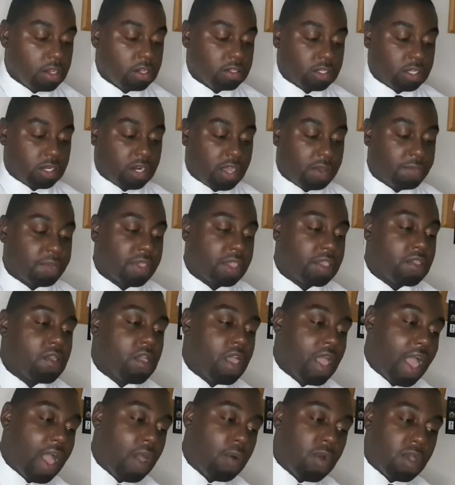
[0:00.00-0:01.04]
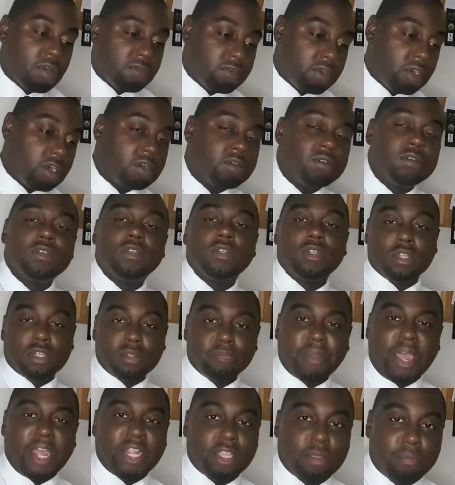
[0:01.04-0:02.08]
You know what I mean? However,
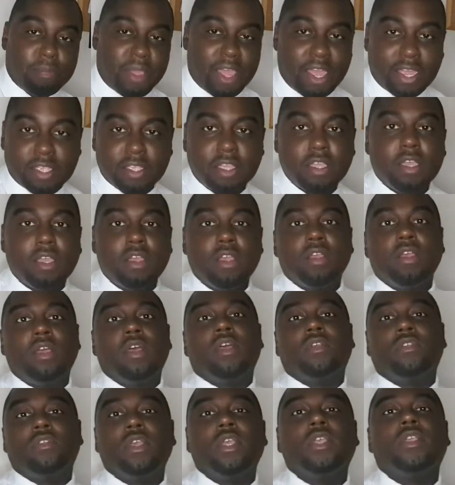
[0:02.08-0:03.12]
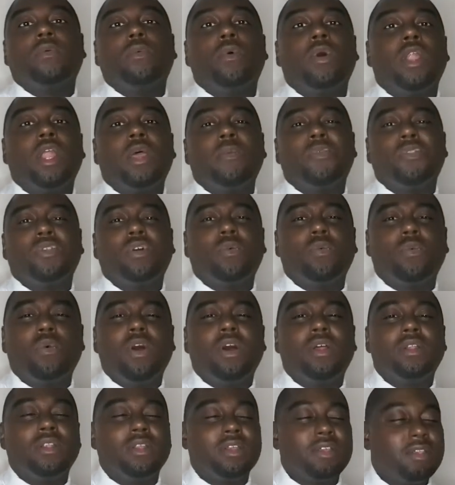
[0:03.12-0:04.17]
back to back. Season 1, episode
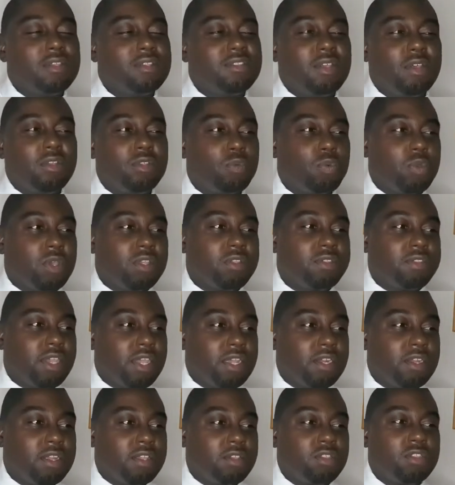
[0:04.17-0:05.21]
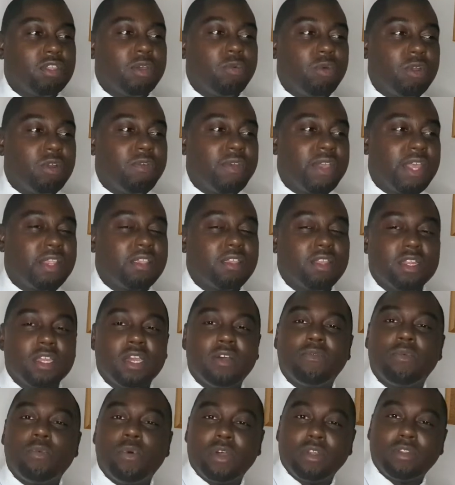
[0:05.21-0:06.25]
1. Sounds weird saying this because I want to react to the
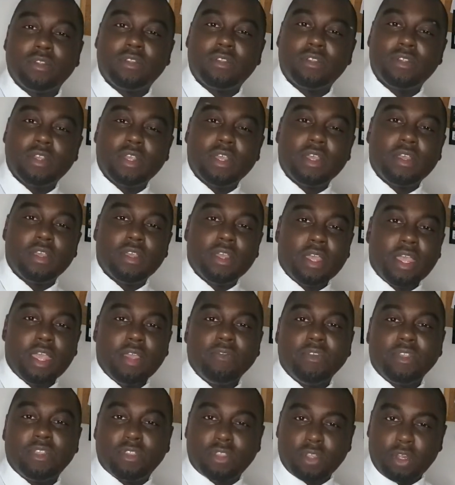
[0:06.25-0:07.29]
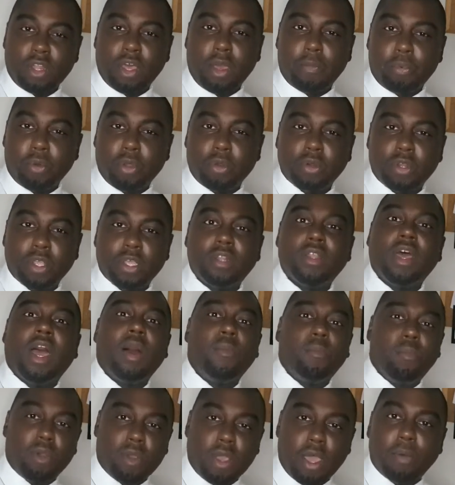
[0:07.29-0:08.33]
other ones. If it's still uploaded,
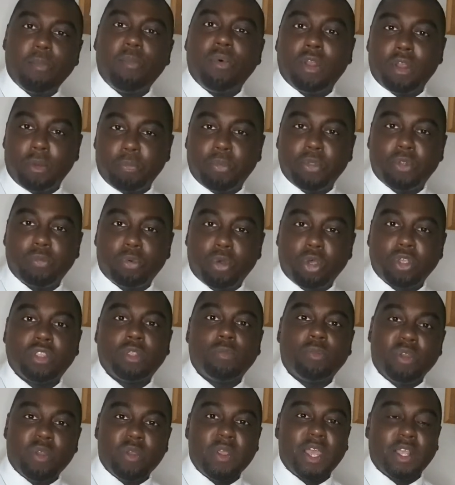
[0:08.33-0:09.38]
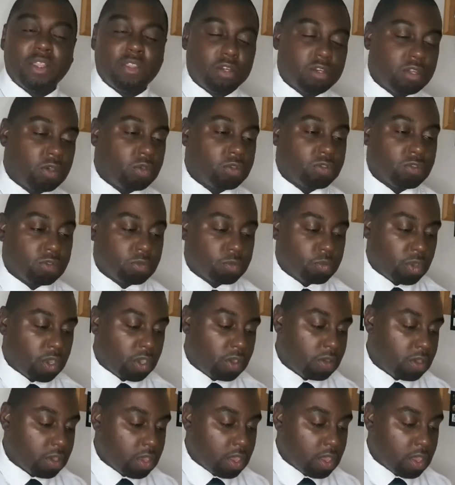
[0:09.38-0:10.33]
I'm going to possibly react to those as well.